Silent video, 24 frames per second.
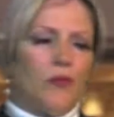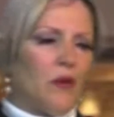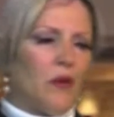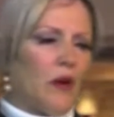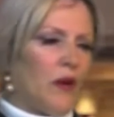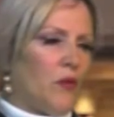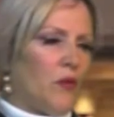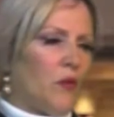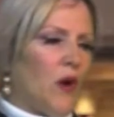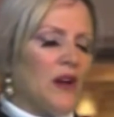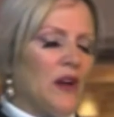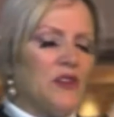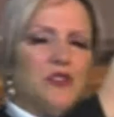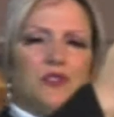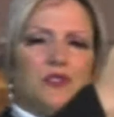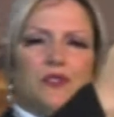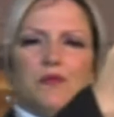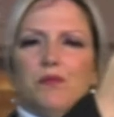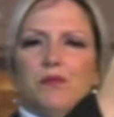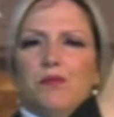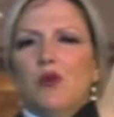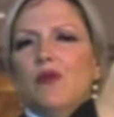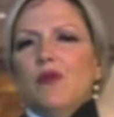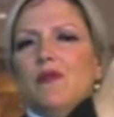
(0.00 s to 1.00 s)
watch
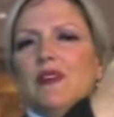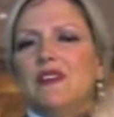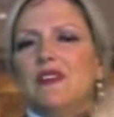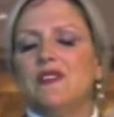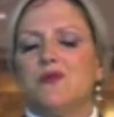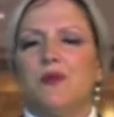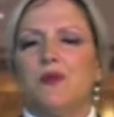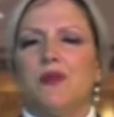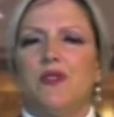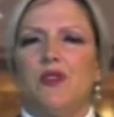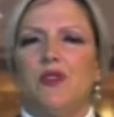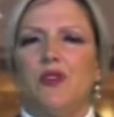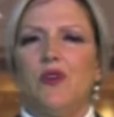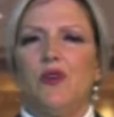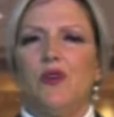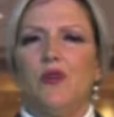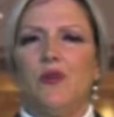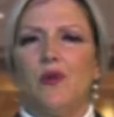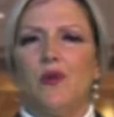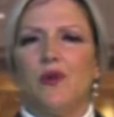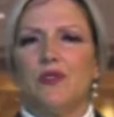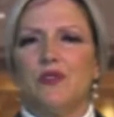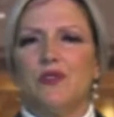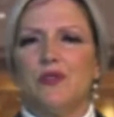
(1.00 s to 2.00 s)
movies with you,
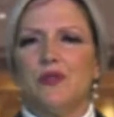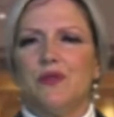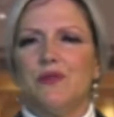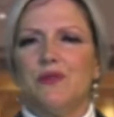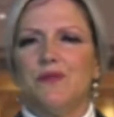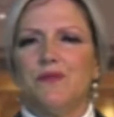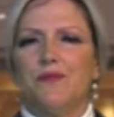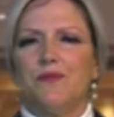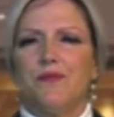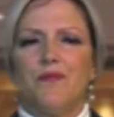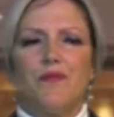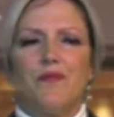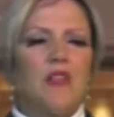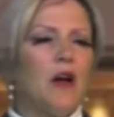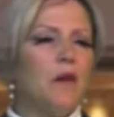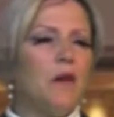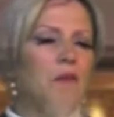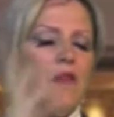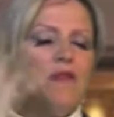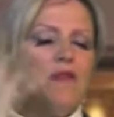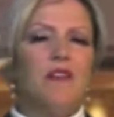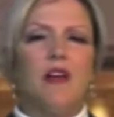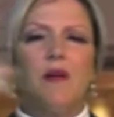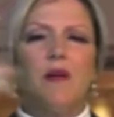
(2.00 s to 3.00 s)
or to come
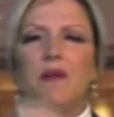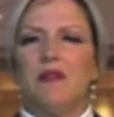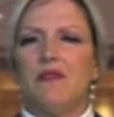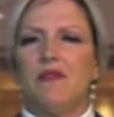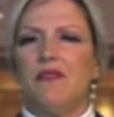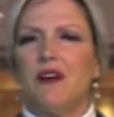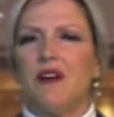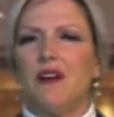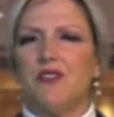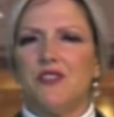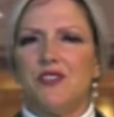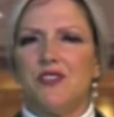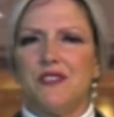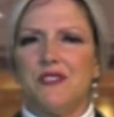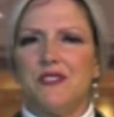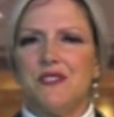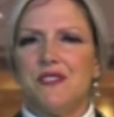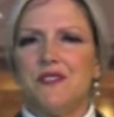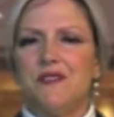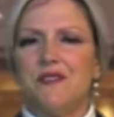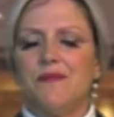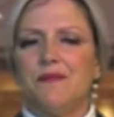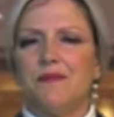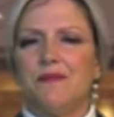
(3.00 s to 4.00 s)
to family
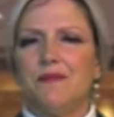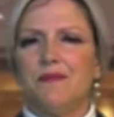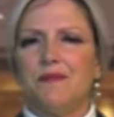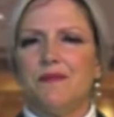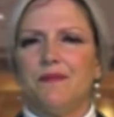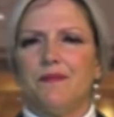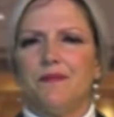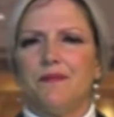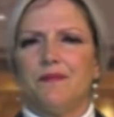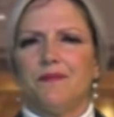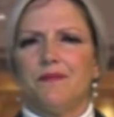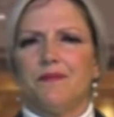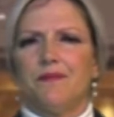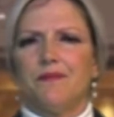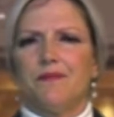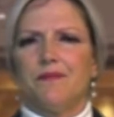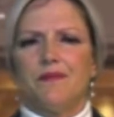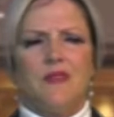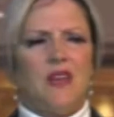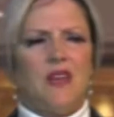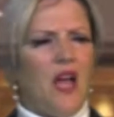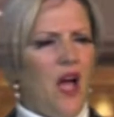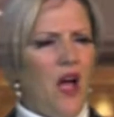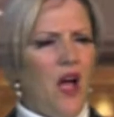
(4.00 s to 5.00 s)
functions?
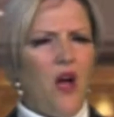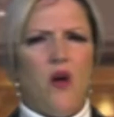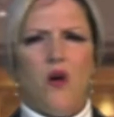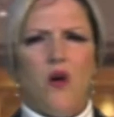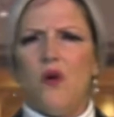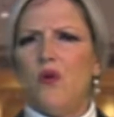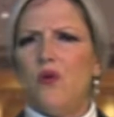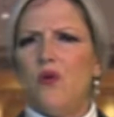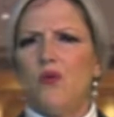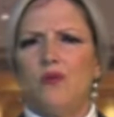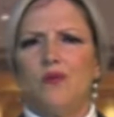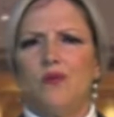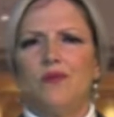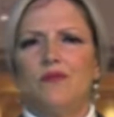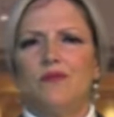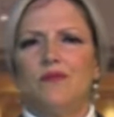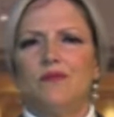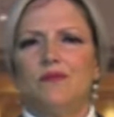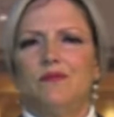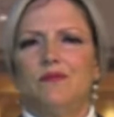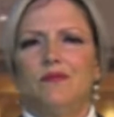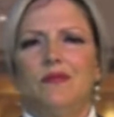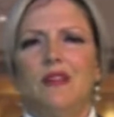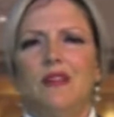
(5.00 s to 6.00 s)
No.
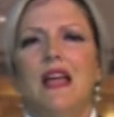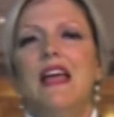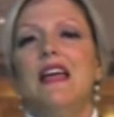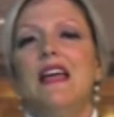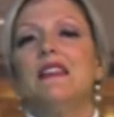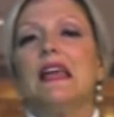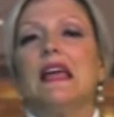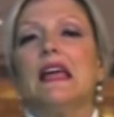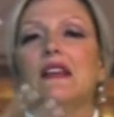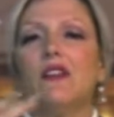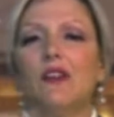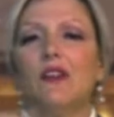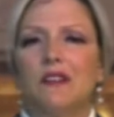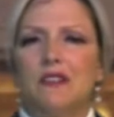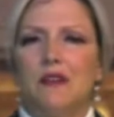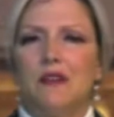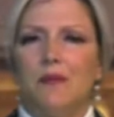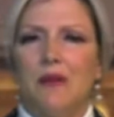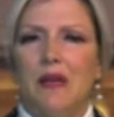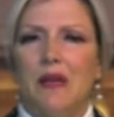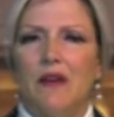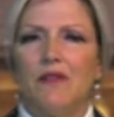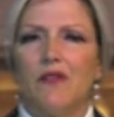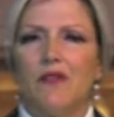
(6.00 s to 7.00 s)
They looked at
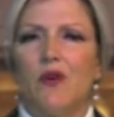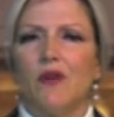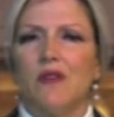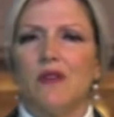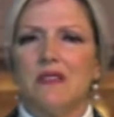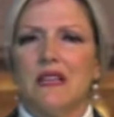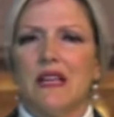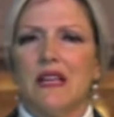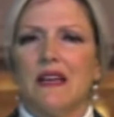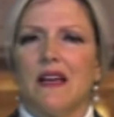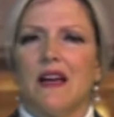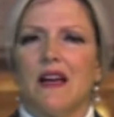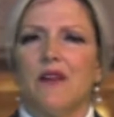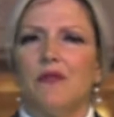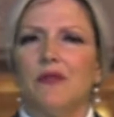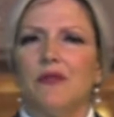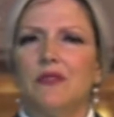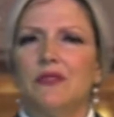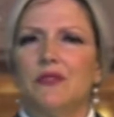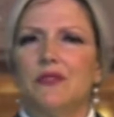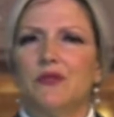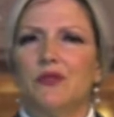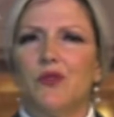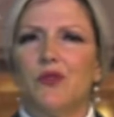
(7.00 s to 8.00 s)
me, of course, like I
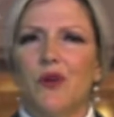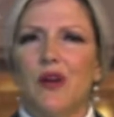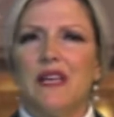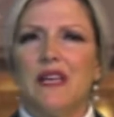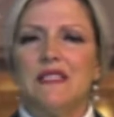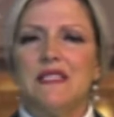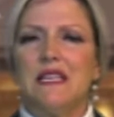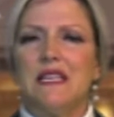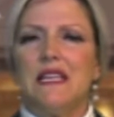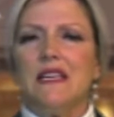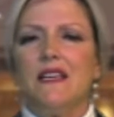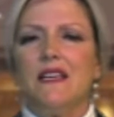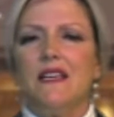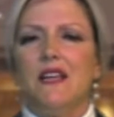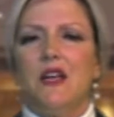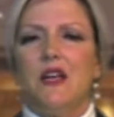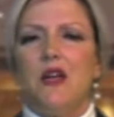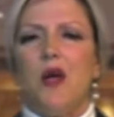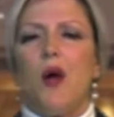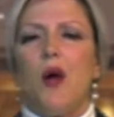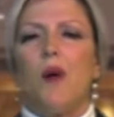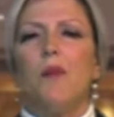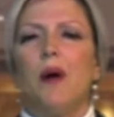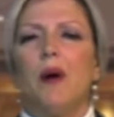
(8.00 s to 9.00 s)
was crazy.
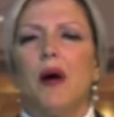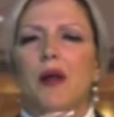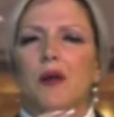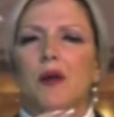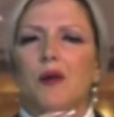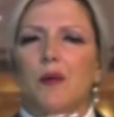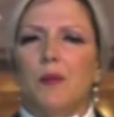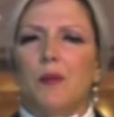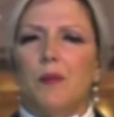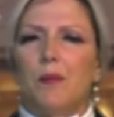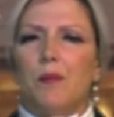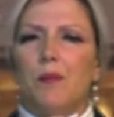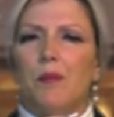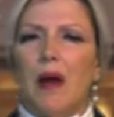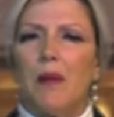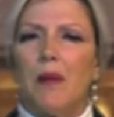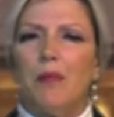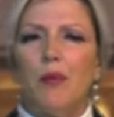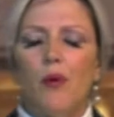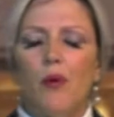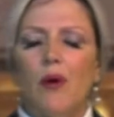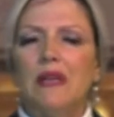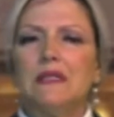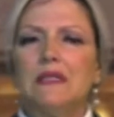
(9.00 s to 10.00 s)
But my
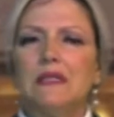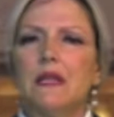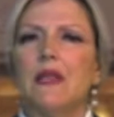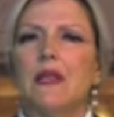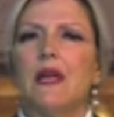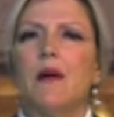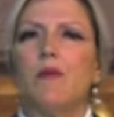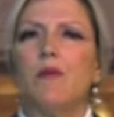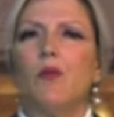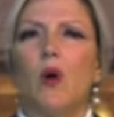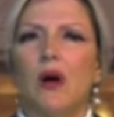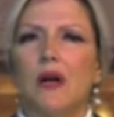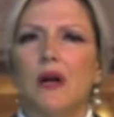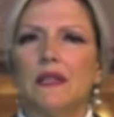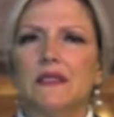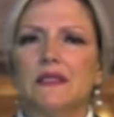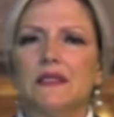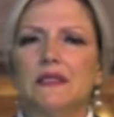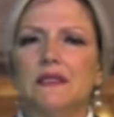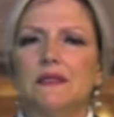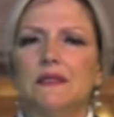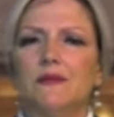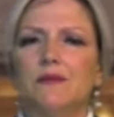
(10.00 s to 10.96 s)
point to them was,